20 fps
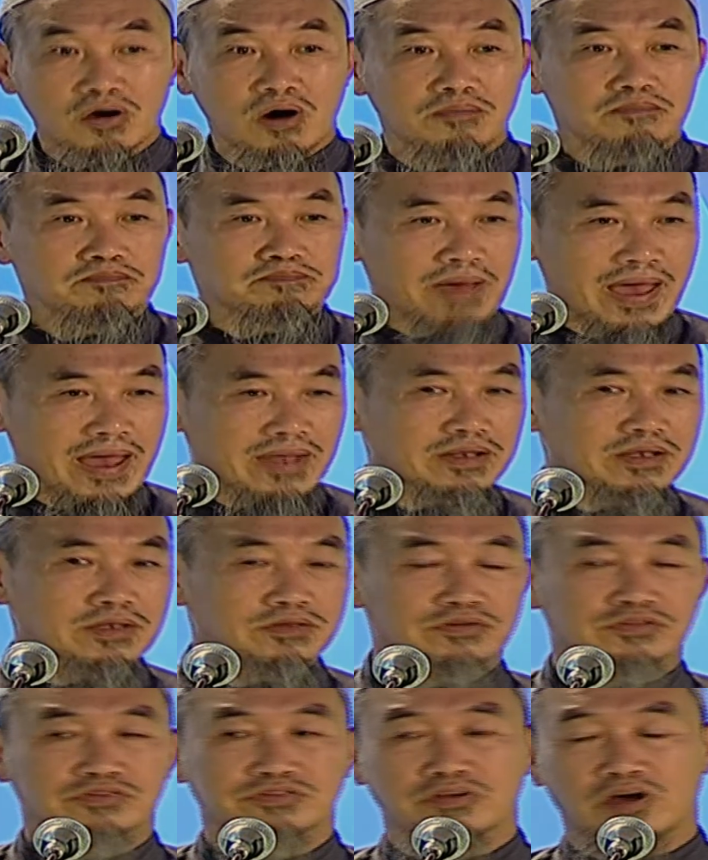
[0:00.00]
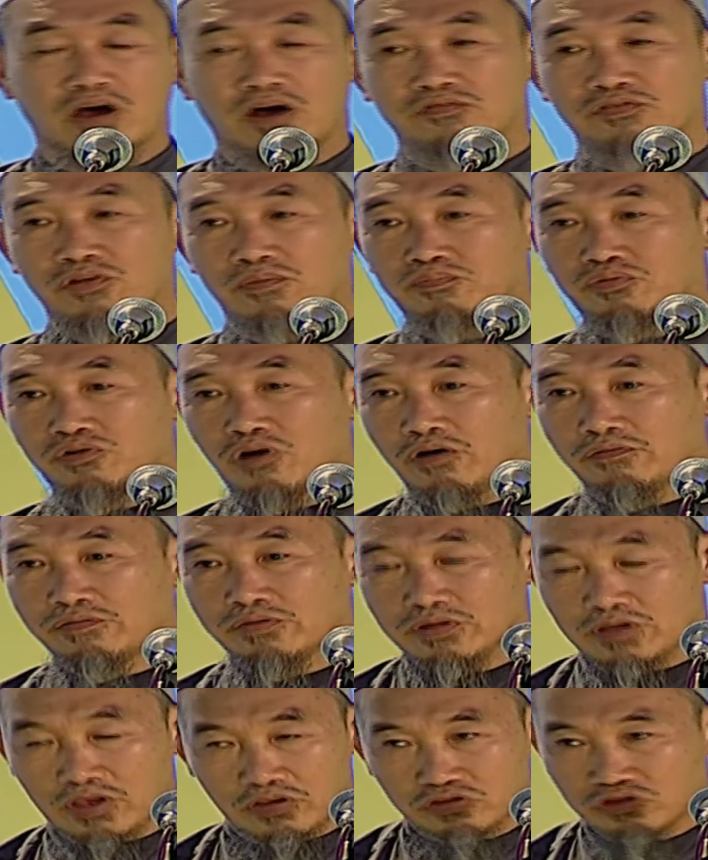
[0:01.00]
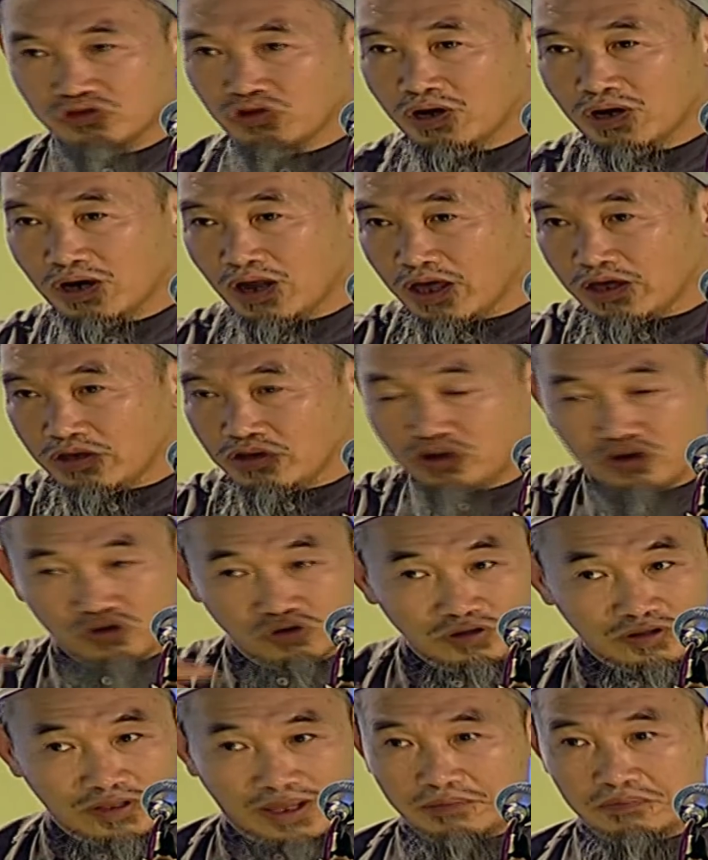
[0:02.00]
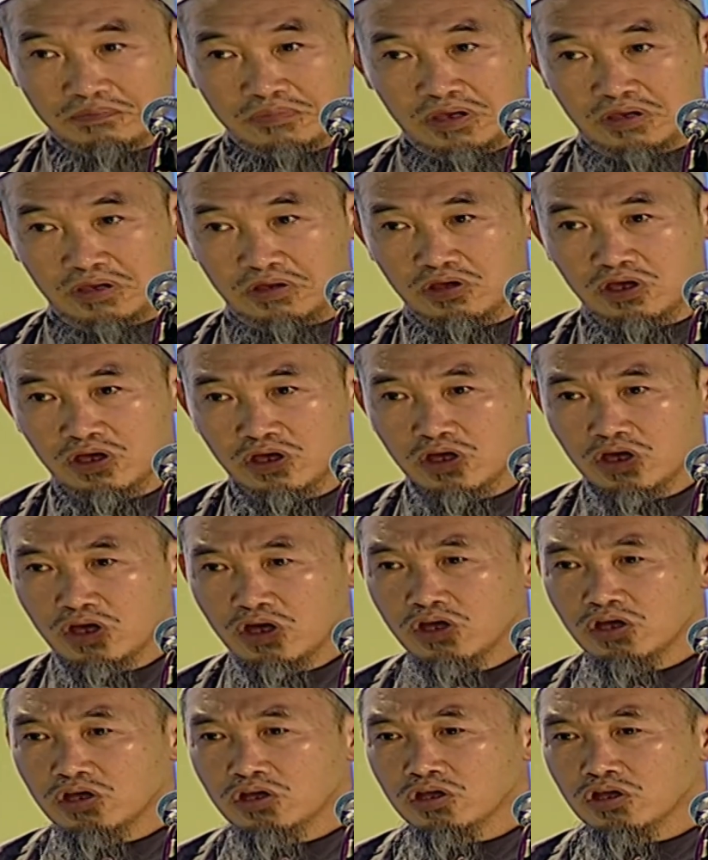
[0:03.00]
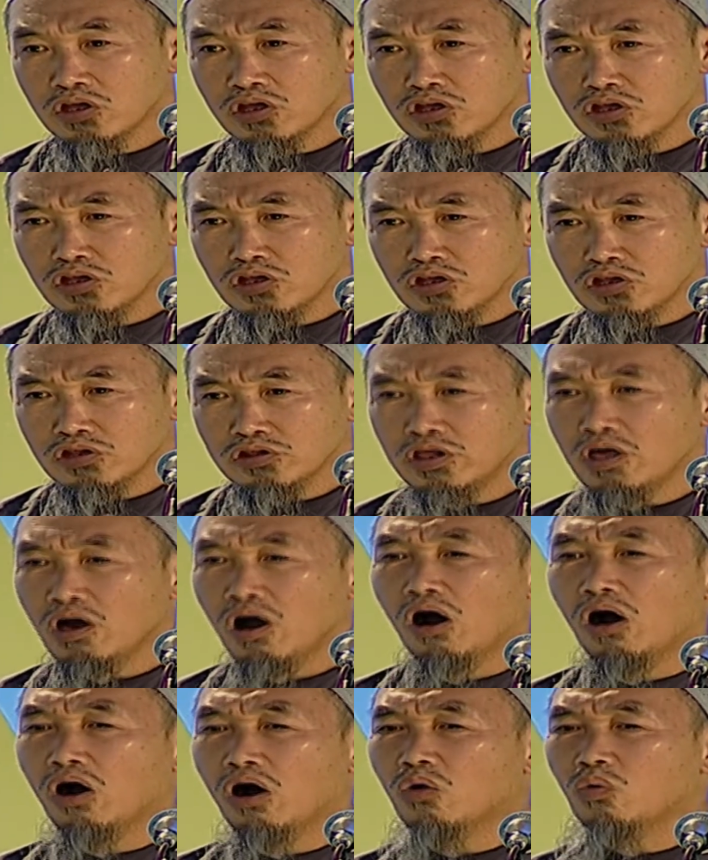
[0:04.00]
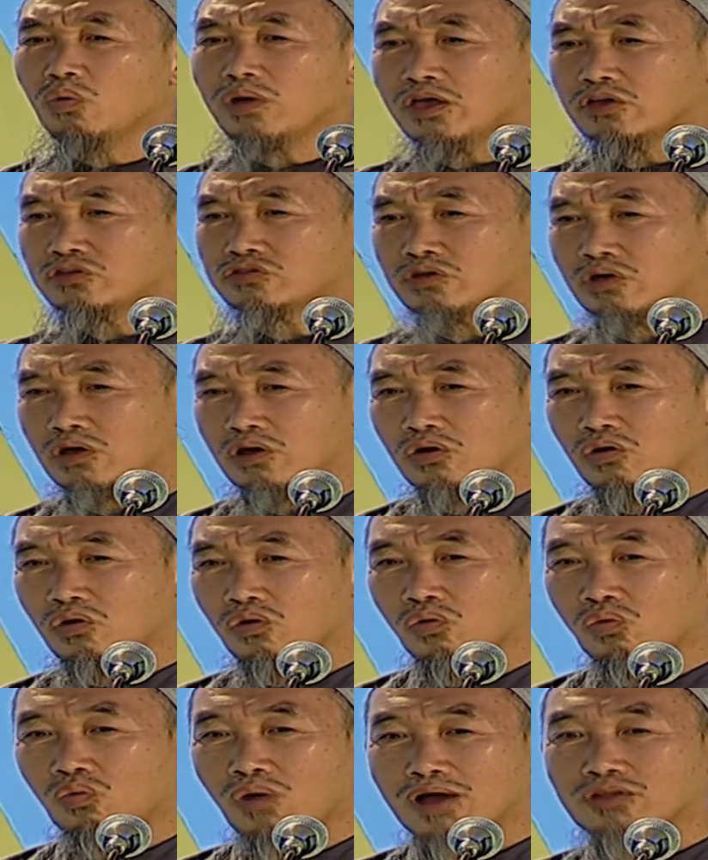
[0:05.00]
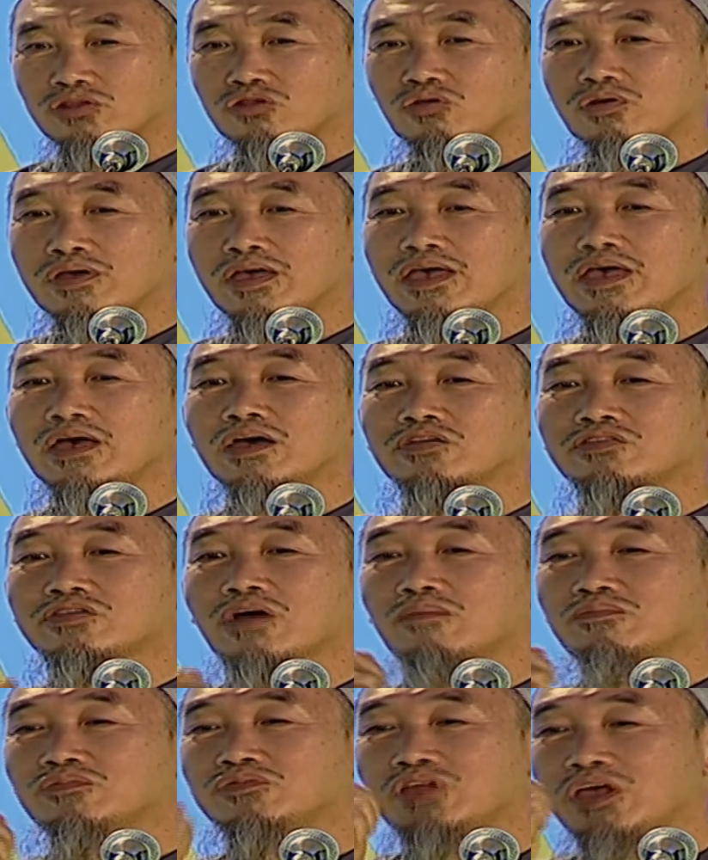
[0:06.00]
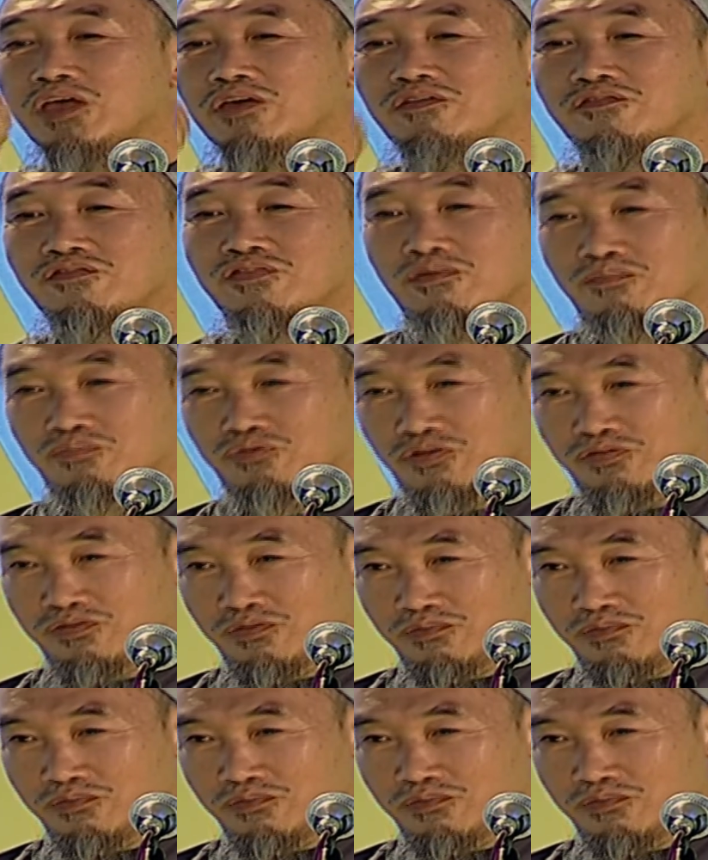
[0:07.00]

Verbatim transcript: companions of the Prophet is not like you and like me. They always want to hear something from Prophet